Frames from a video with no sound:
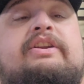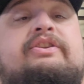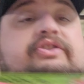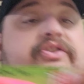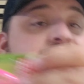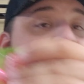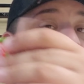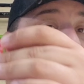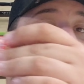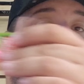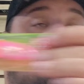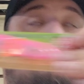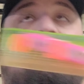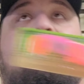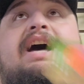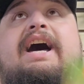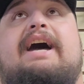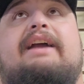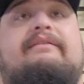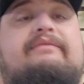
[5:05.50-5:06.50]
just sit
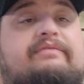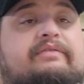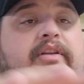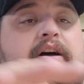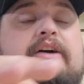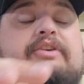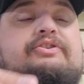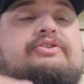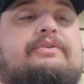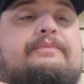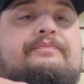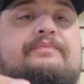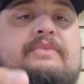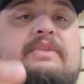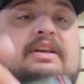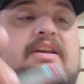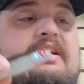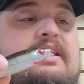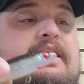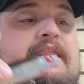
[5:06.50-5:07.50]
flat, flush.
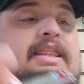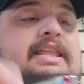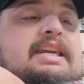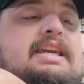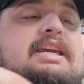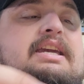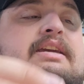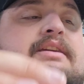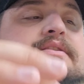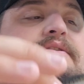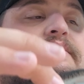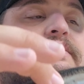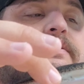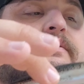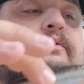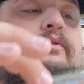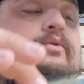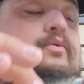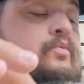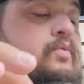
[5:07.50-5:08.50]
These,
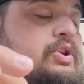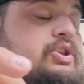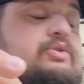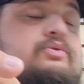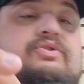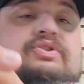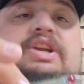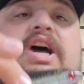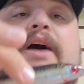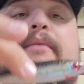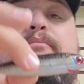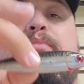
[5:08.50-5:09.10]
when you stop